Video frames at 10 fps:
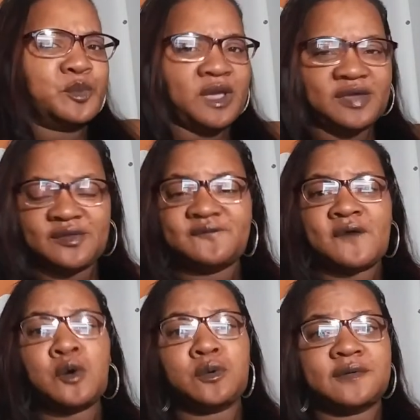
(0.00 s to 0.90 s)
bringing the
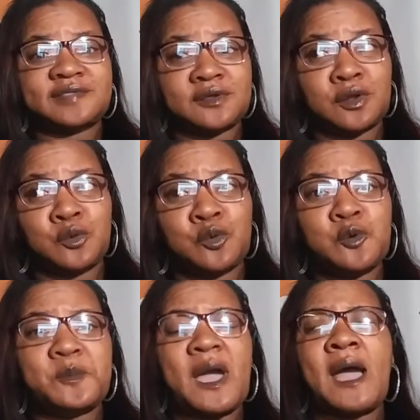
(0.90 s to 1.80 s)
vocals to the
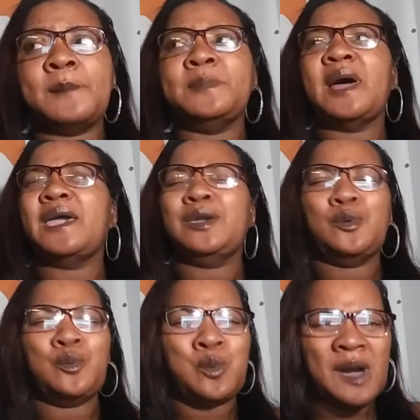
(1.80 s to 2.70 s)
group. I'm like,
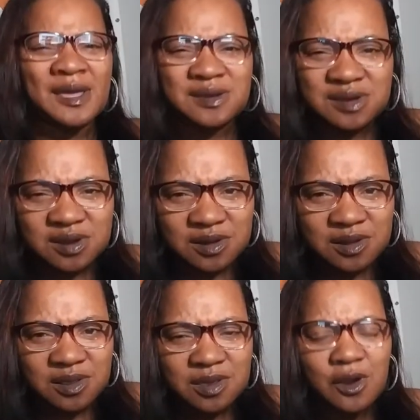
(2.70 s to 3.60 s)
what?
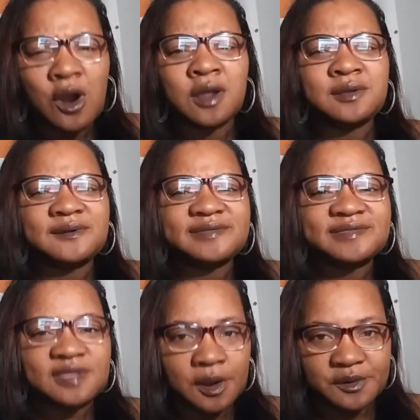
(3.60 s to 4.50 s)
Are you
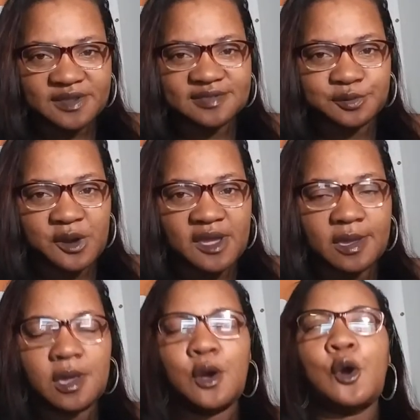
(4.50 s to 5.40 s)
serious, Ray?
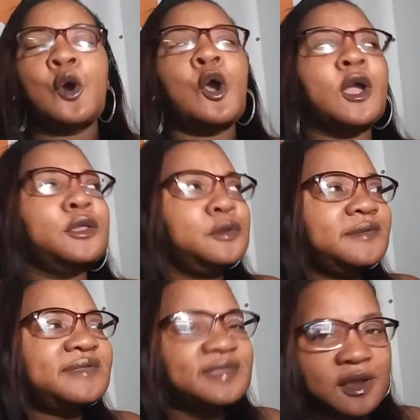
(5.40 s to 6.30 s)
Are you
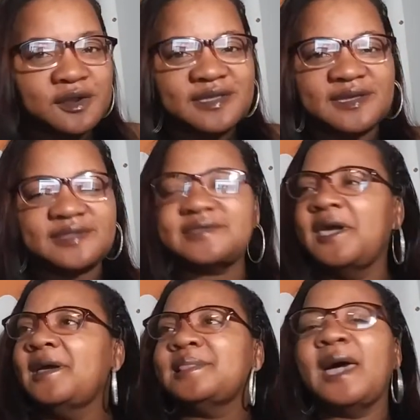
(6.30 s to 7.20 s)
serious?
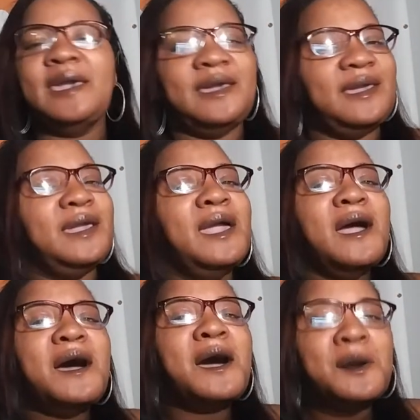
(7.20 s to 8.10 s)
Like,
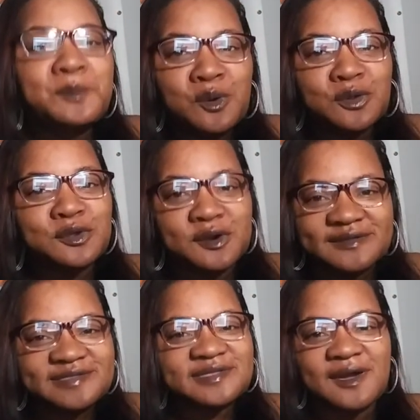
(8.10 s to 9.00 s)
humble
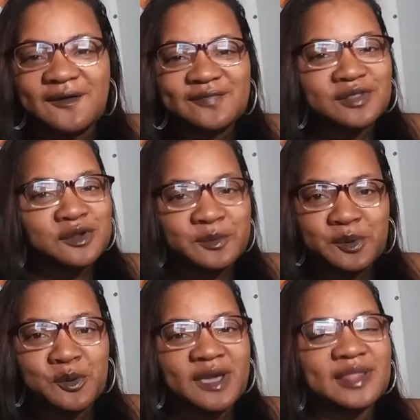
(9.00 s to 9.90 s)
yourself, little
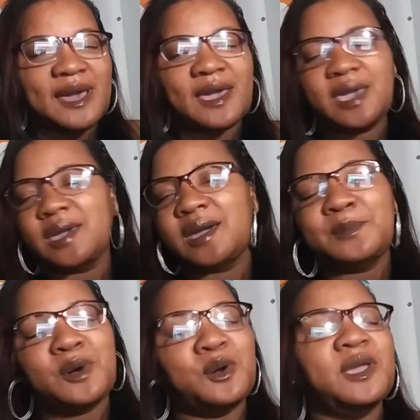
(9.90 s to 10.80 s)
boy. Like,
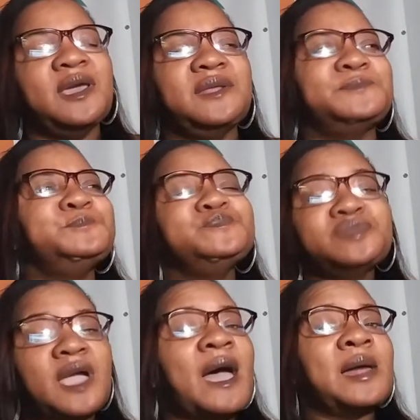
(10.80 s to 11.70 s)
come on. And
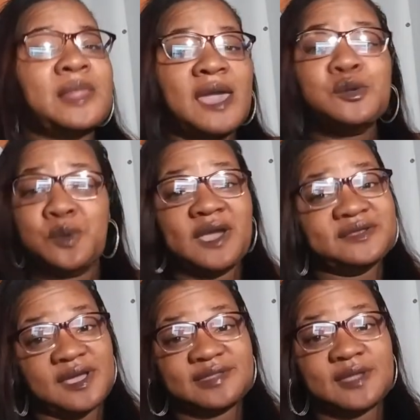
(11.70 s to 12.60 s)
I like Ray
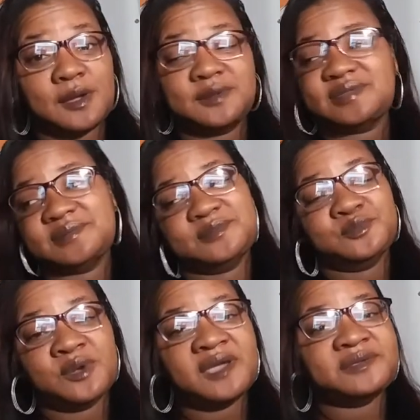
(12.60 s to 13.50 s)
J songs.
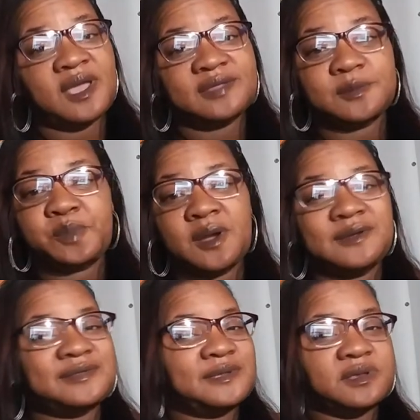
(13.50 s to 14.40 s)
Ray J as a
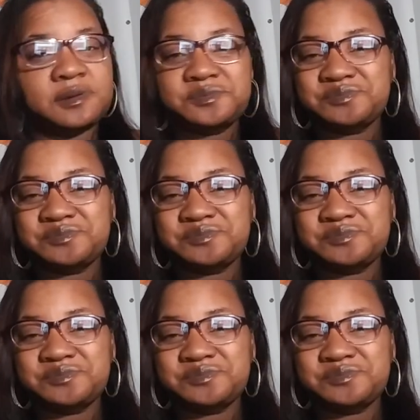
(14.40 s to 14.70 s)
person,